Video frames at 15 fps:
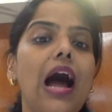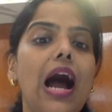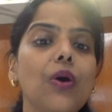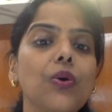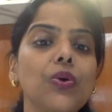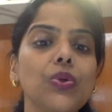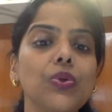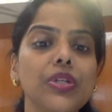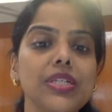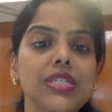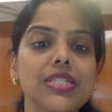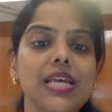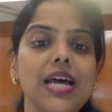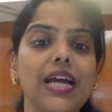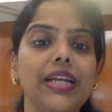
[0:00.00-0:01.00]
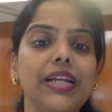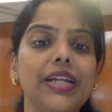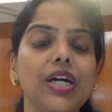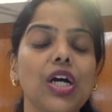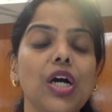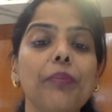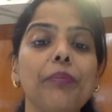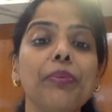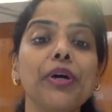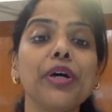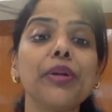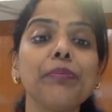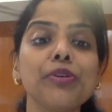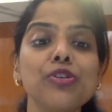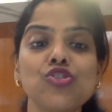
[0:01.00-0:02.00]
how to decide a
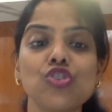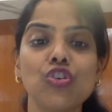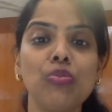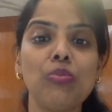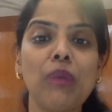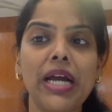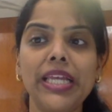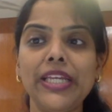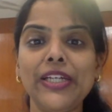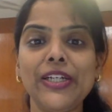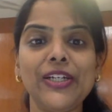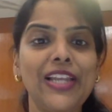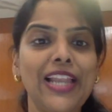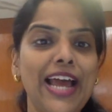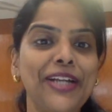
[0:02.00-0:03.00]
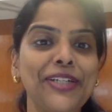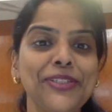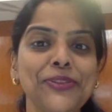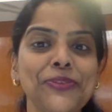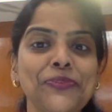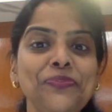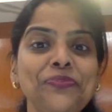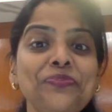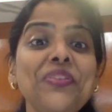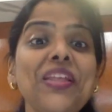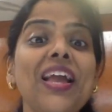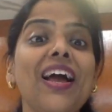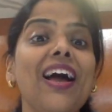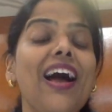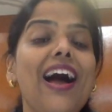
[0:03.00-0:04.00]
purpose of buying a land.
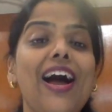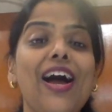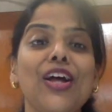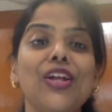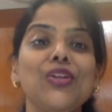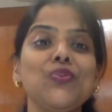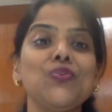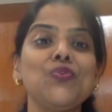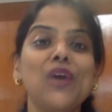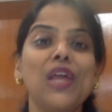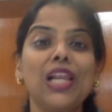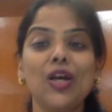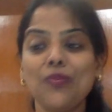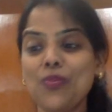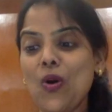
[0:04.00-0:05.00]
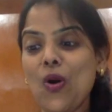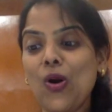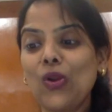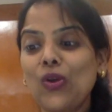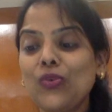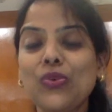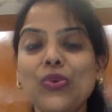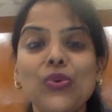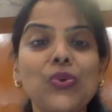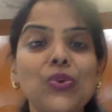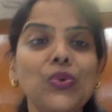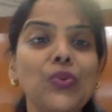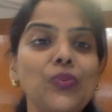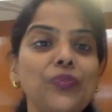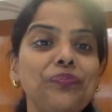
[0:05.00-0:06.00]
And welcome all of
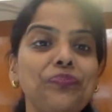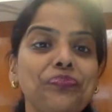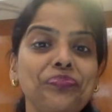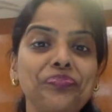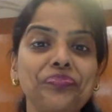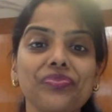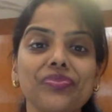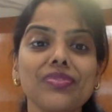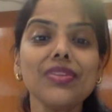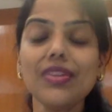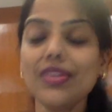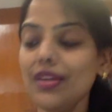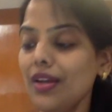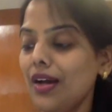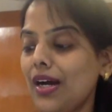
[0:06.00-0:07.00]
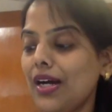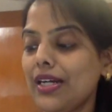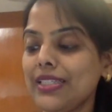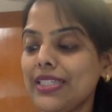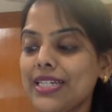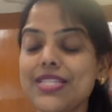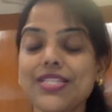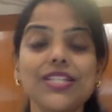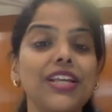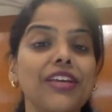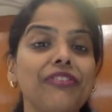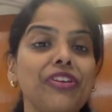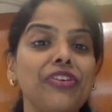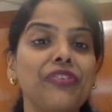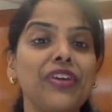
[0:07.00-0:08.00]
you. Yesterday
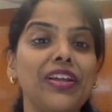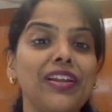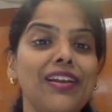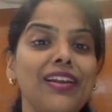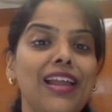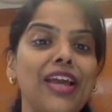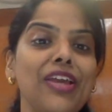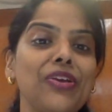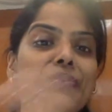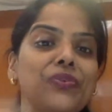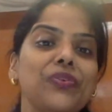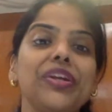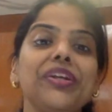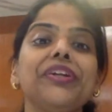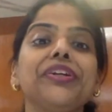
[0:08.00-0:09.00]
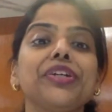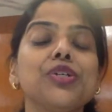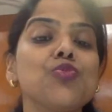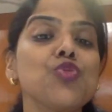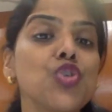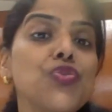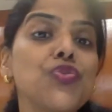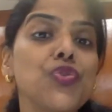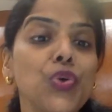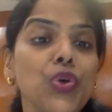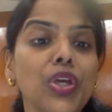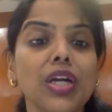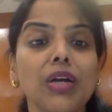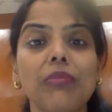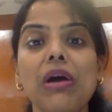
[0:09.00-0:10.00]
we were live in terms of
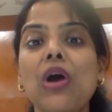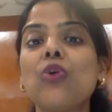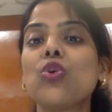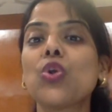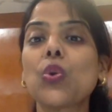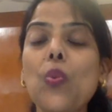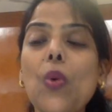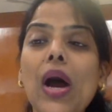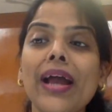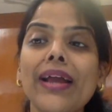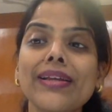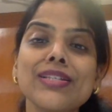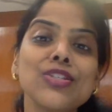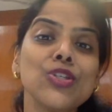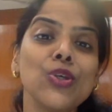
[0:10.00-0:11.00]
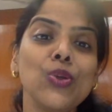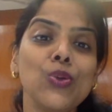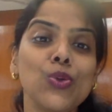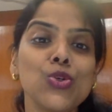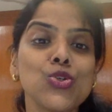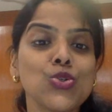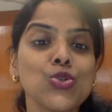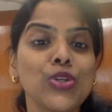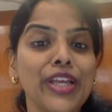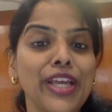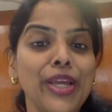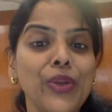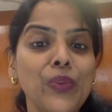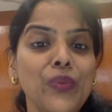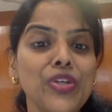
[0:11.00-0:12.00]
knowing about why CEOs should
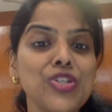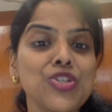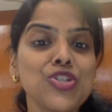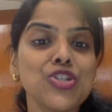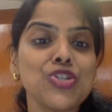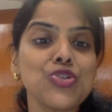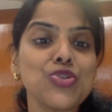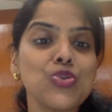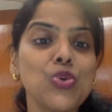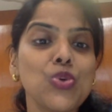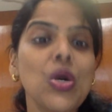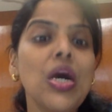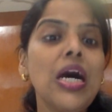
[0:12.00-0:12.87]
invest into